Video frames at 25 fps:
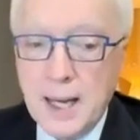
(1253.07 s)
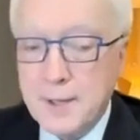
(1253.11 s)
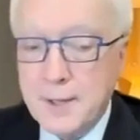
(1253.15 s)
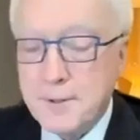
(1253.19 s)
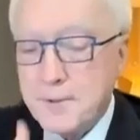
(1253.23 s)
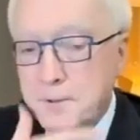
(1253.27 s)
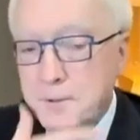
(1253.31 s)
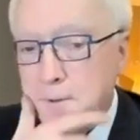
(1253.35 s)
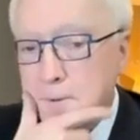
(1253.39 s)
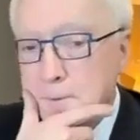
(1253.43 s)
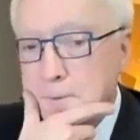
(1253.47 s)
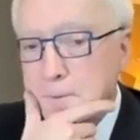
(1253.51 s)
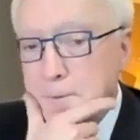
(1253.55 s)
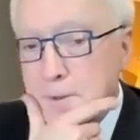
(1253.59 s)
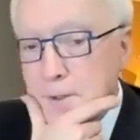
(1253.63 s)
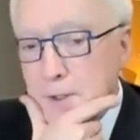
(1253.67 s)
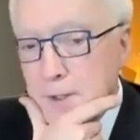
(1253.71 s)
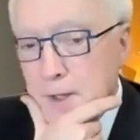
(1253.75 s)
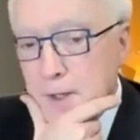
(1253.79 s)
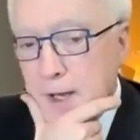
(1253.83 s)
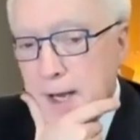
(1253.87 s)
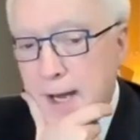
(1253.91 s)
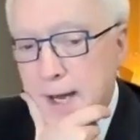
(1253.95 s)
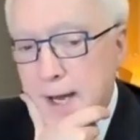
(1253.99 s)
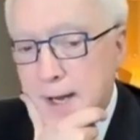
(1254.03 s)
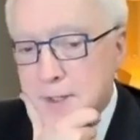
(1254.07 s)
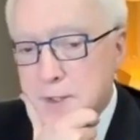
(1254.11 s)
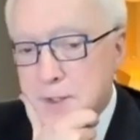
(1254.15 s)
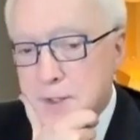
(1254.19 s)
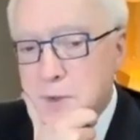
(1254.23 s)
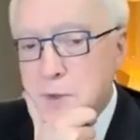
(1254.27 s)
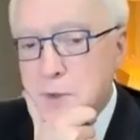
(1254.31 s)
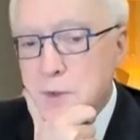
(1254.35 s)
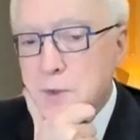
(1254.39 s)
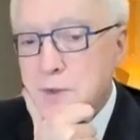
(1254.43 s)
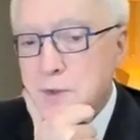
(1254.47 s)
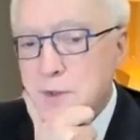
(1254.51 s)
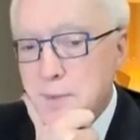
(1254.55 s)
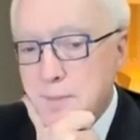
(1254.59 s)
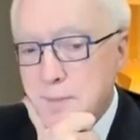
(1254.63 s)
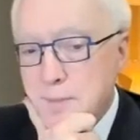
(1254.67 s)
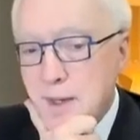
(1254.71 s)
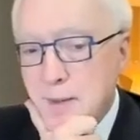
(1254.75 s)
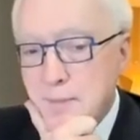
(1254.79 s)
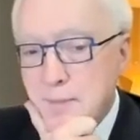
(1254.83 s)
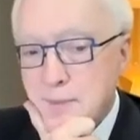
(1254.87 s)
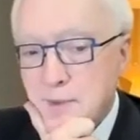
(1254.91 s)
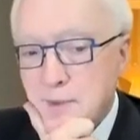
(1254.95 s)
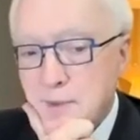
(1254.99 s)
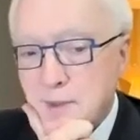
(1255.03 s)
So you do
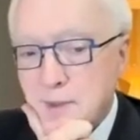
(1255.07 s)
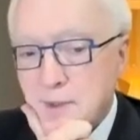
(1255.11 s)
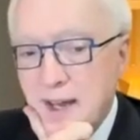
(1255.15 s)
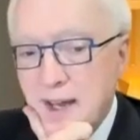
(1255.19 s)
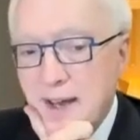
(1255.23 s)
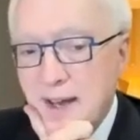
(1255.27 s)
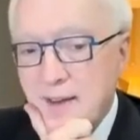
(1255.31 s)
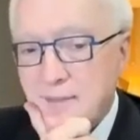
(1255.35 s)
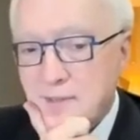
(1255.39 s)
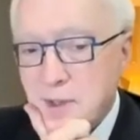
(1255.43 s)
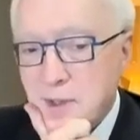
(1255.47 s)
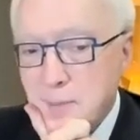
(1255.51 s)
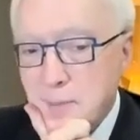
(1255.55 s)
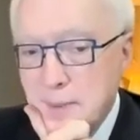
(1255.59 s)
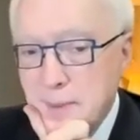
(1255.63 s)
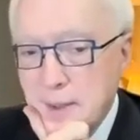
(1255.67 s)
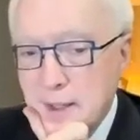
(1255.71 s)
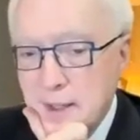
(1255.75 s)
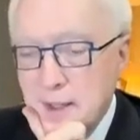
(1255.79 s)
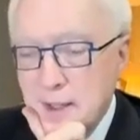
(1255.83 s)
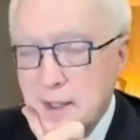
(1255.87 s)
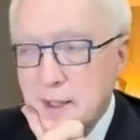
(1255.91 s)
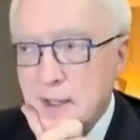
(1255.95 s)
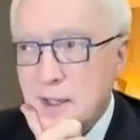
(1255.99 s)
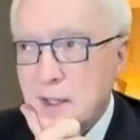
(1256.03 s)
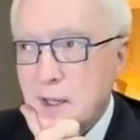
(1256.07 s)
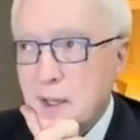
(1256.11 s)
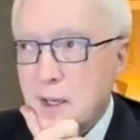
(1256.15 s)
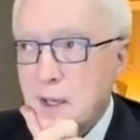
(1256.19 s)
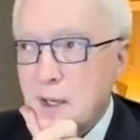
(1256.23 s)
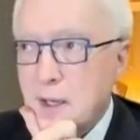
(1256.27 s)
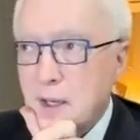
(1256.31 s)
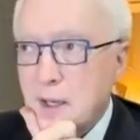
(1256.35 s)
sometimes have to be